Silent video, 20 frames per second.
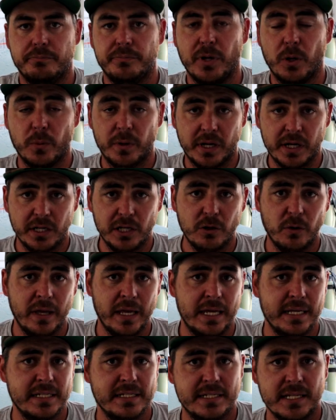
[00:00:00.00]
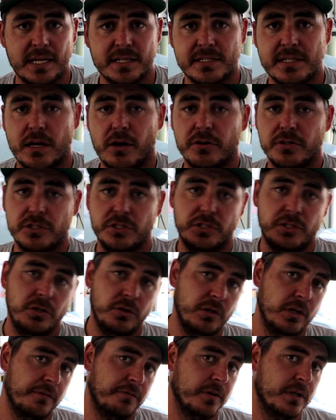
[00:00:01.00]
But we're gonna go ahead and test out
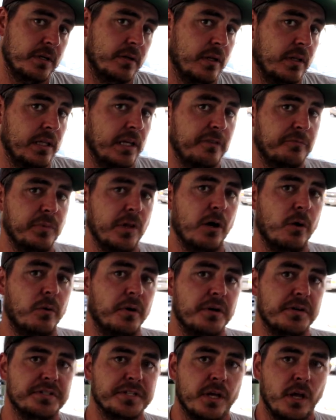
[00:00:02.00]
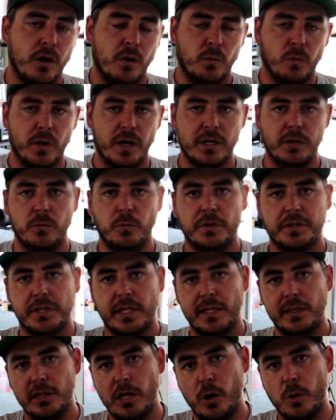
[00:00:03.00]
two different leaf blowers. One
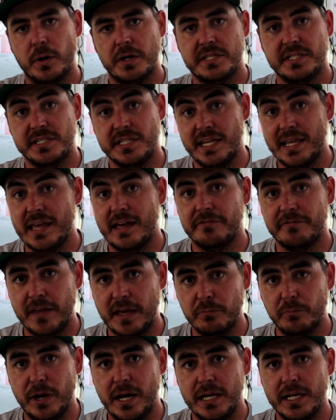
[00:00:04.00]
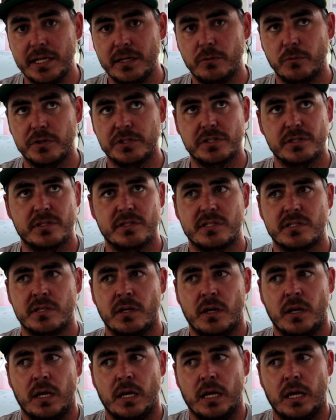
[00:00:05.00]
with a lower CFM rating, which
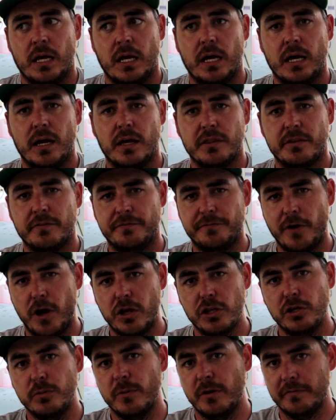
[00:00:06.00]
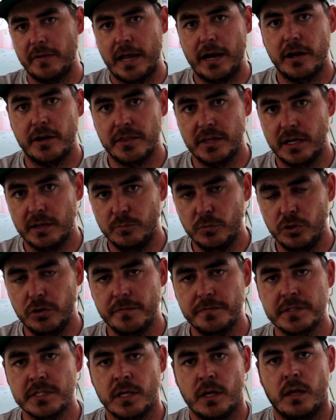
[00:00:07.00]
is uh, the volume of air that it
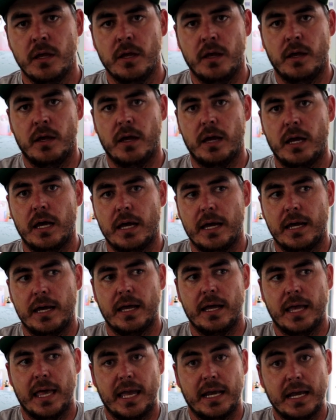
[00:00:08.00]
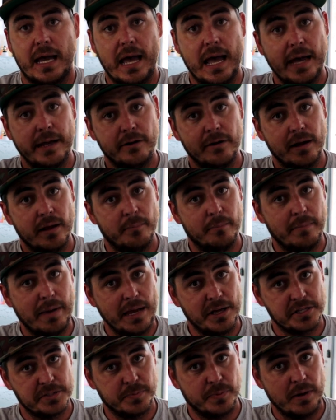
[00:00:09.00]
moves, uh, and a higher
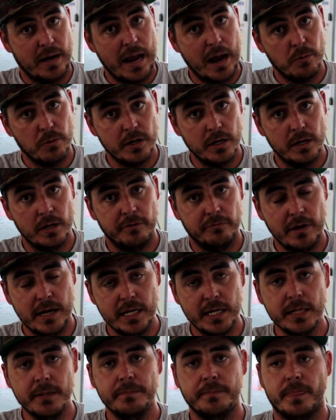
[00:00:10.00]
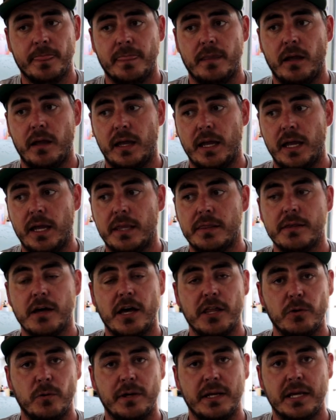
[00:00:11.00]
miles per hour rating. And the
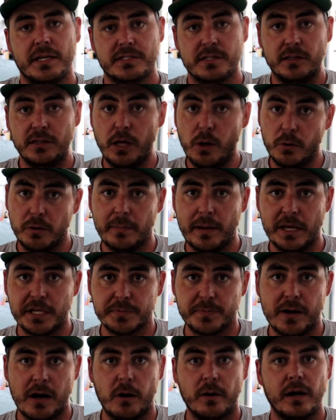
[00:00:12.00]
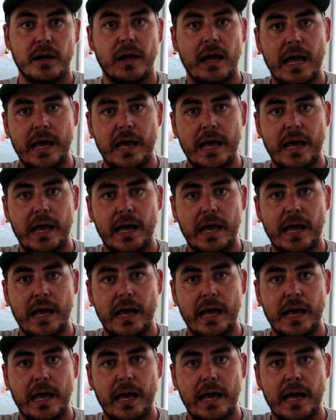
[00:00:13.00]
other one has a lower miles per hour,